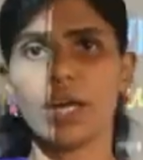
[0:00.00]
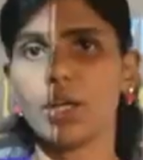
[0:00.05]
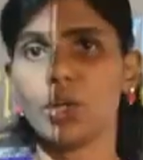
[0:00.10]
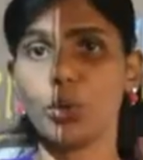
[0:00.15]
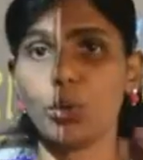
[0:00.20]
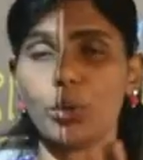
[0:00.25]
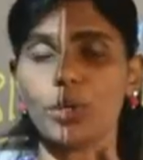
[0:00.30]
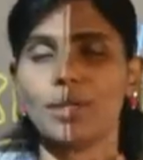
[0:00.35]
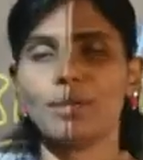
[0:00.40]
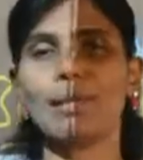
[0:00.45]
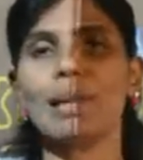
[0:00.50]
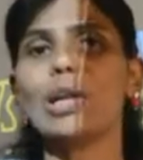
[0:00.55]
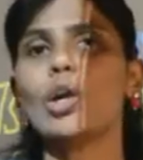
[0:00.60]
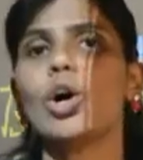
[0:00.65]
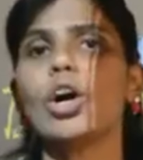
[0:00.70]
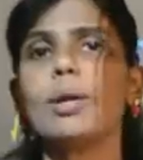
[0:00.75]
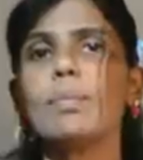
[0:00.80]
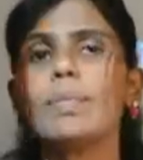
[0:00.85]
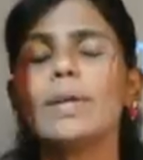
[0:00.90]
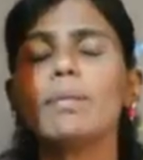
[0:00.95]
No, it will
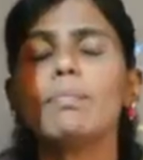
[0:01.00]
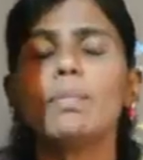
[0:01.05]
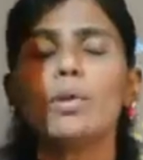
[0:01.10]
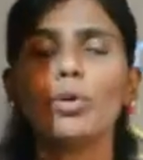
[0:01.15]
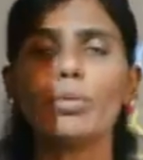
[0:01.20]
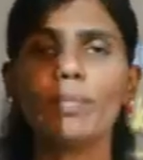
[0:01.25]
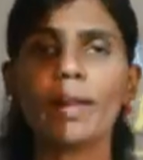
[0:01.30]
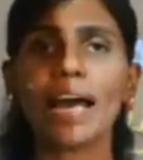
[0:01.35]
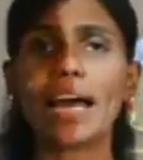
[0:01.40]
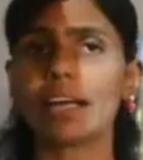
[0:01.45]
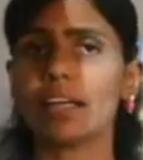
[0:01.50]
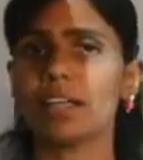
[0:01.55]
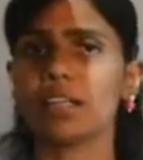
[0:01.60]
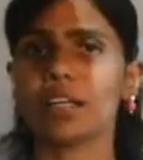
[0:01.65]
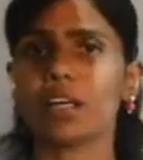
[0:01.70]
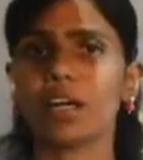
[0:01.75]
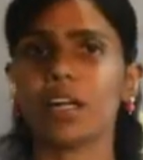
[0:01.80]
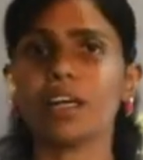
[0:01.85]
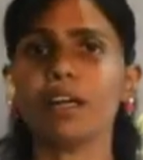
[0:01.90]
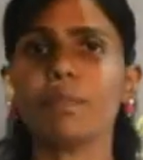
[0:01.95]
not be blue black
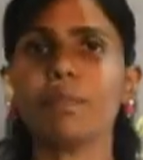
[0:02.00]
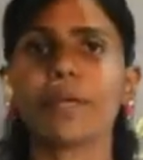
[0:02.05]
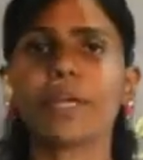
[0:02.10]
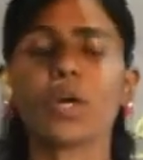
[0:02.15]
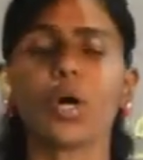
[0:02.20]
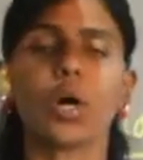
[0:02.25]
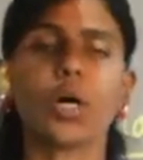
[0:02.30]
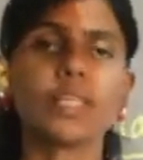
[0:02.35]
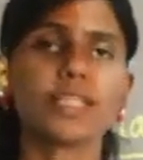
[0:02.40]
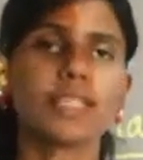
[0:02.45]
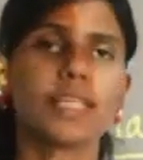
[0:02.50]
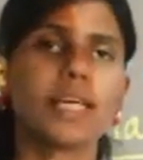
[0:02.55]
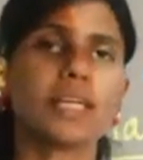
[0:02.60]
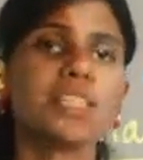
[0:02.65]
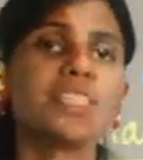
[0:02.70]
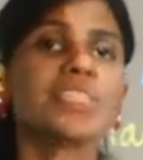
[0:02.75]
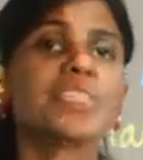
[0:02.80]
in color, because there is